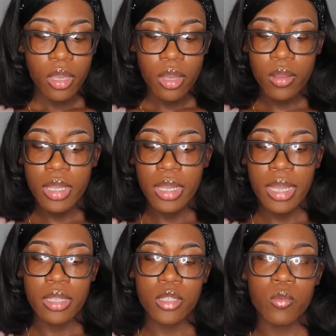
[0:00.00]
okay
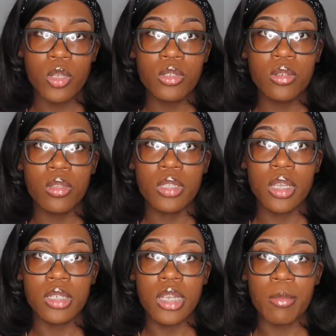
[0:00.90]
guys so once you go to
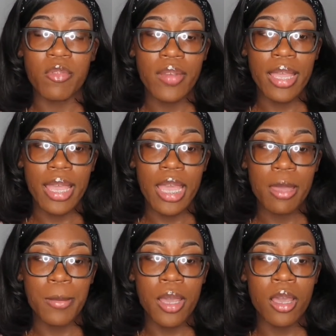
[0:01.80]
your shopify
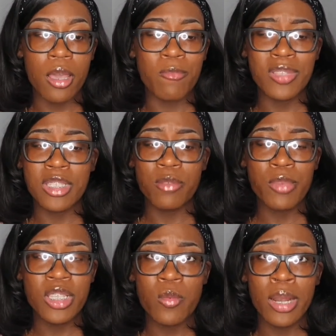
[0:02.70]
app um, for some
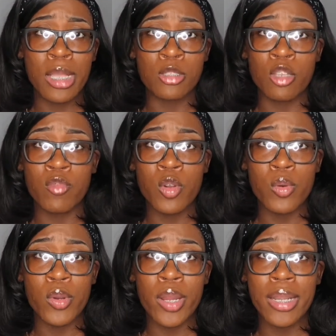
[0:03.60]
reason when i screen
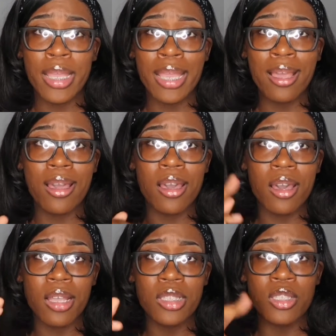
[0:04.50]
record it
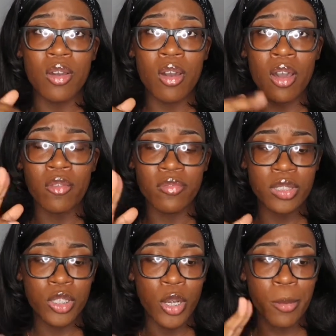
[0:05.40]
cuts
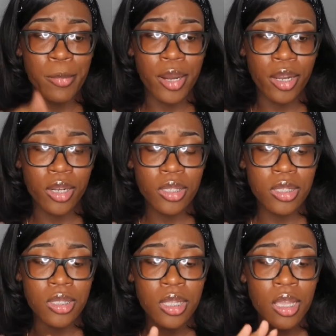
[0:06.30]
off certain parts
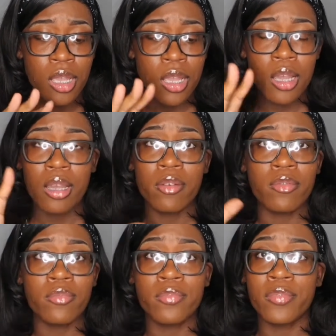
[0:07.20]

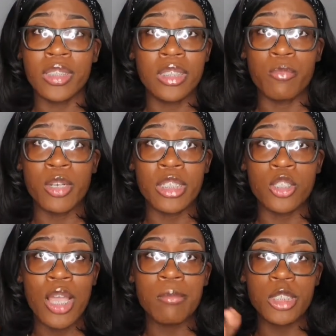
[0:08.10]
for some reason
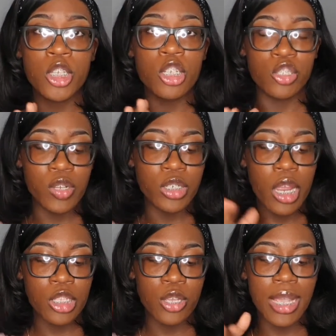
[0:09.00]
so i'm just going to
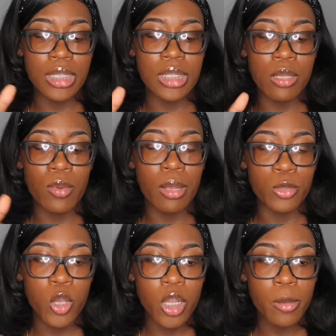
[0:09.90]
screenshot so you guys can see what i'm
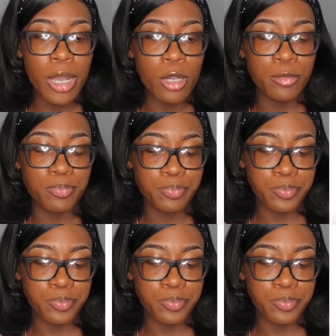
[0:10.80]
talking about